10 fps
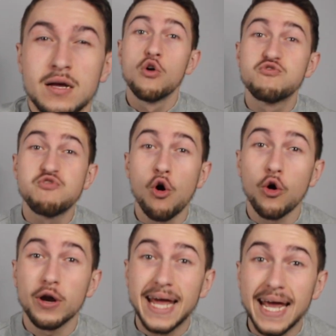
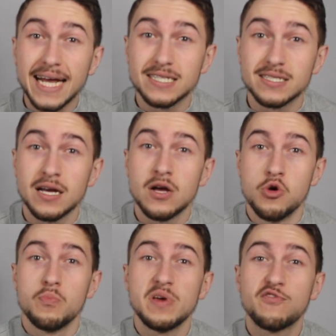4 days
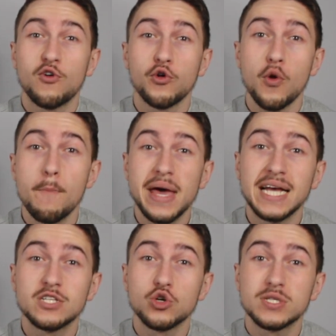before the
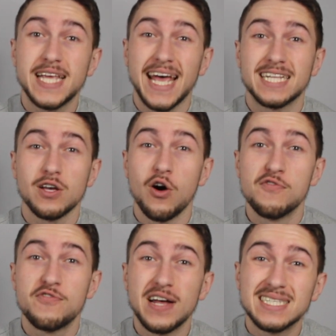Major Tet
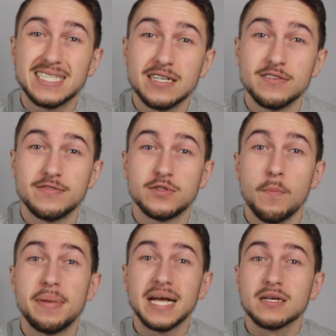Offensive, the
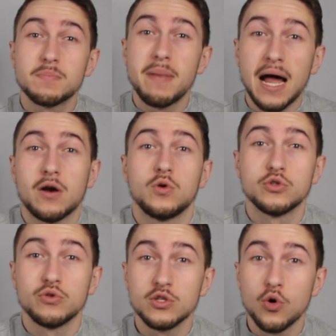biggest battle
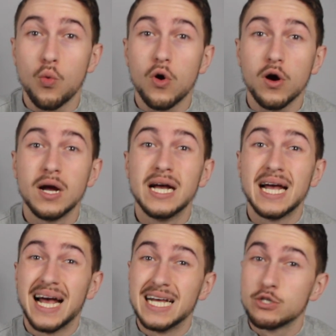during the war
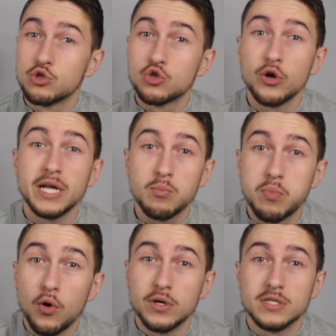and the turning
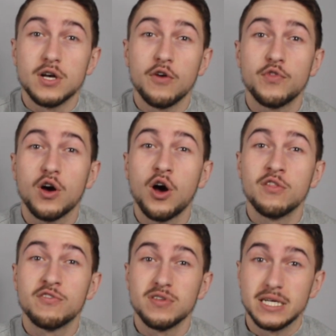point of the
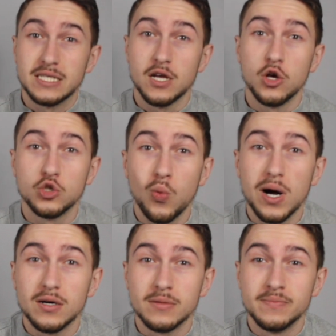conflict as
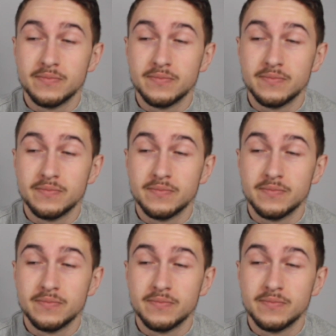well.